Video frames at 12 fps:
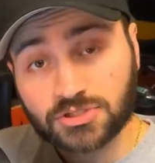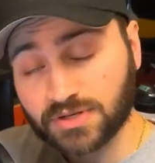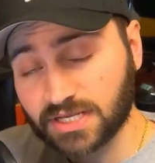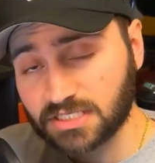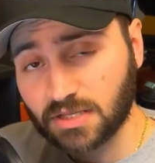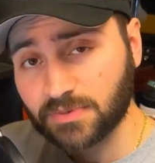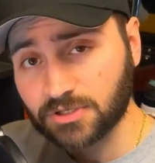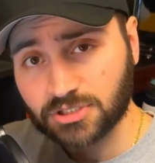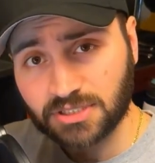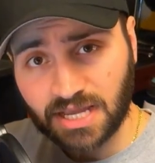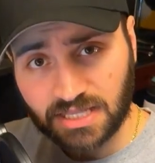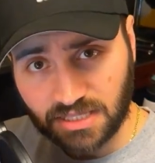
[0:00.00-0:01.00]
next up on
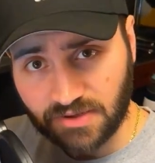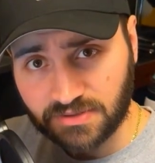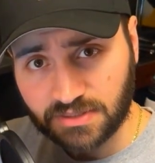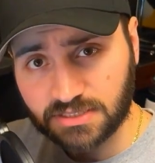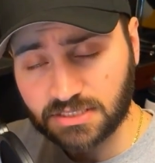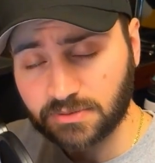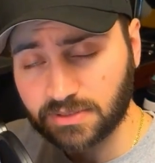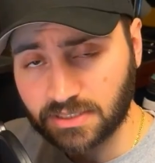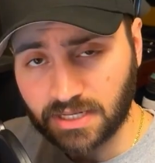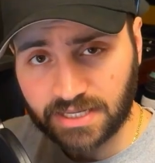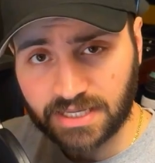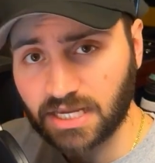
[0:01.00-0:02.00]
July 11th is going to be the
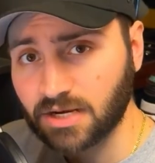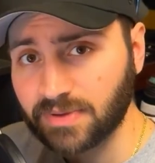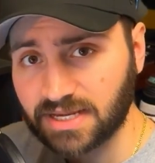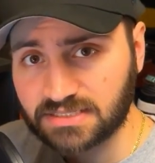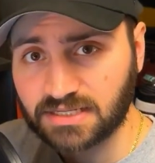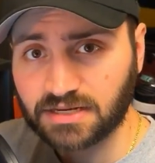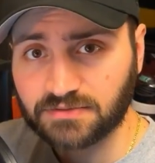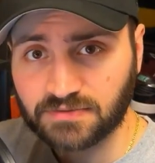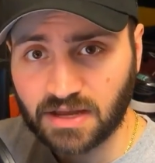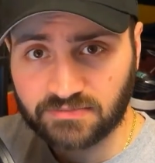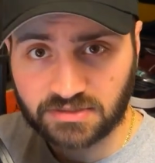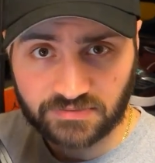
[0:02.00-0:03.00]
Nike Air Max
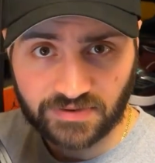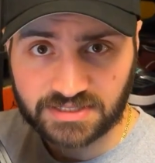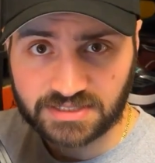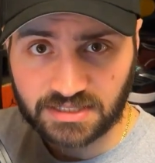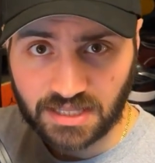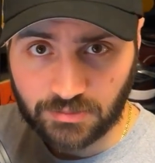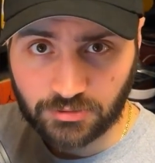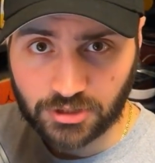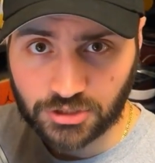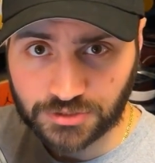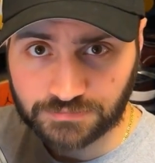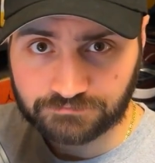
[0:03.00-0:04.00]
95 Levi's
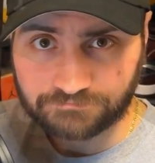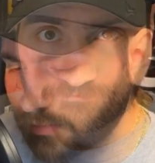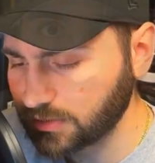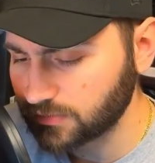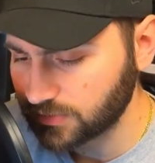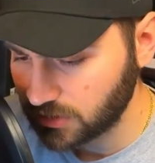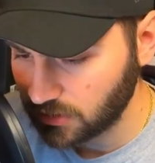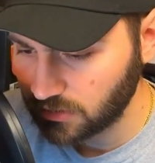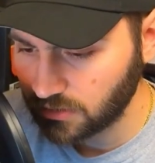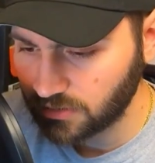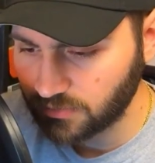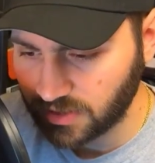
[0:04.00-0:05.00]
collaboration. With the
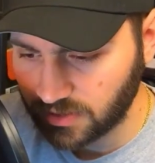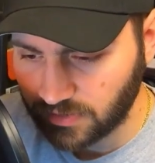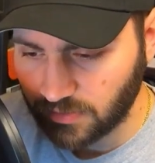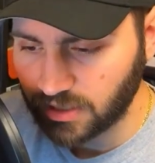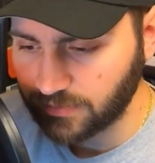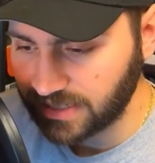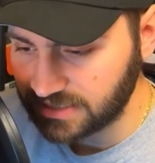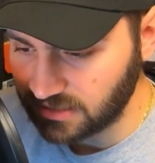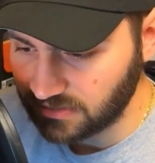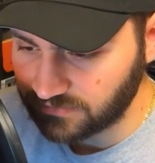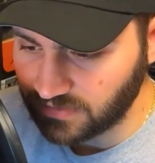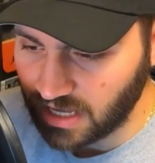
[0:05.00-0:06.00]
return of the Big Bubble Air Max
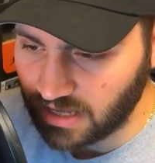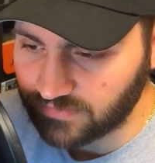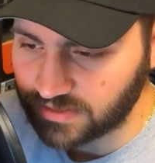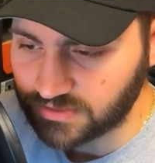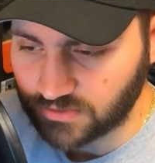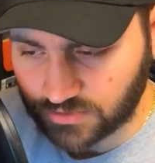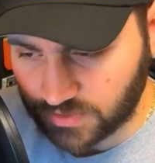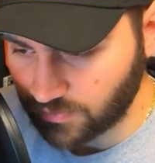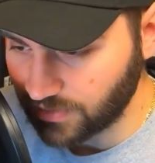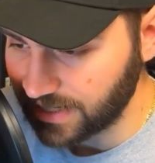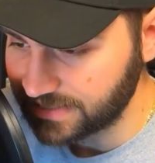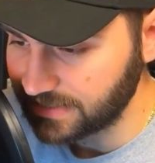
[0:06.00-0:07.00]
95, it's no
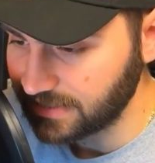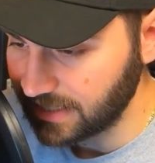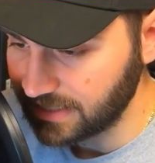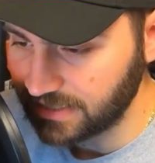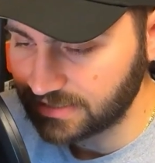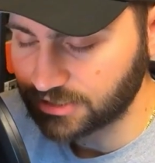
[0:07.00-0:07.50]
surprise that Nike is